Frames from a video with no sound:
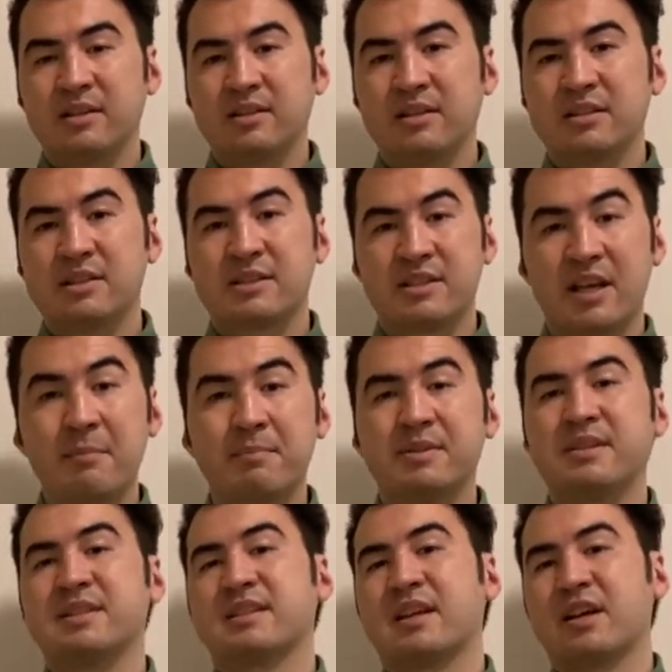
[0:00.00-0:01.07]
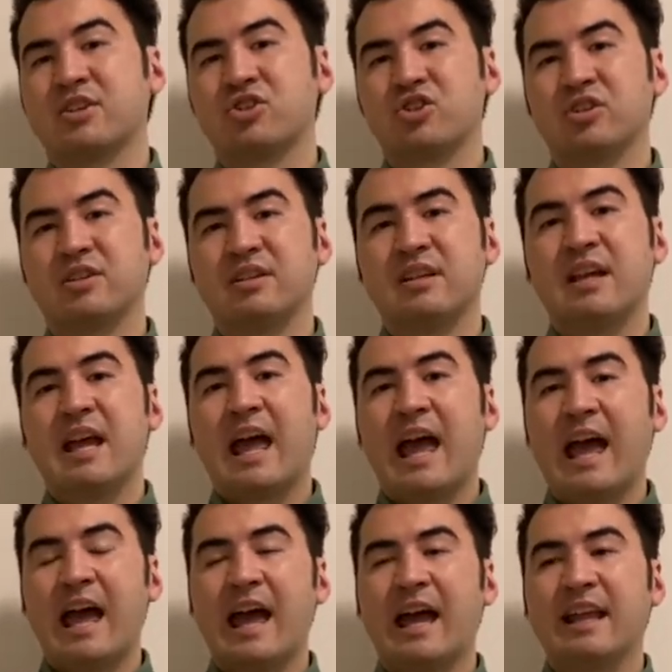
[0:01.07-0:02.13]
sub-discussion
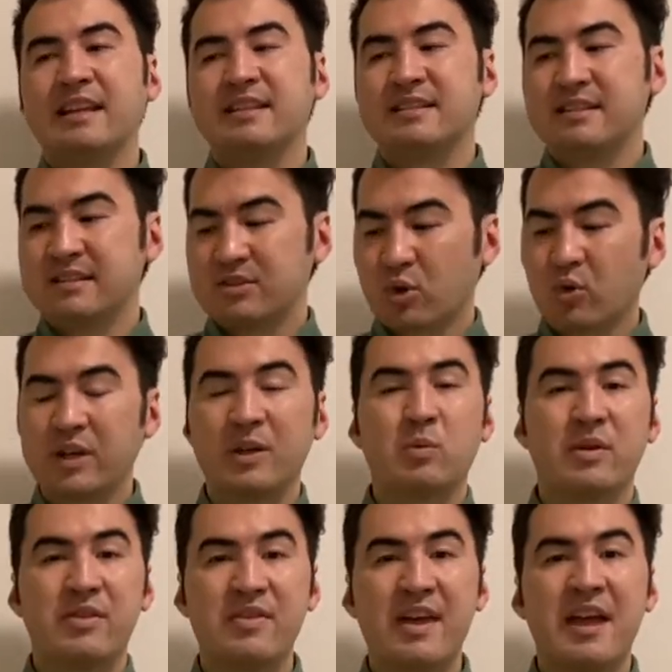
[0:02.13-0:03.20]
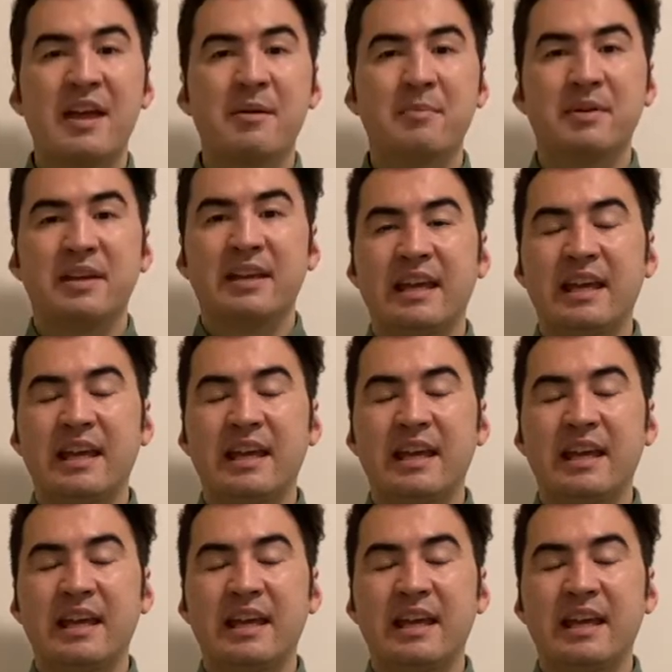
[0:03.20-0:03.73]
and talking with them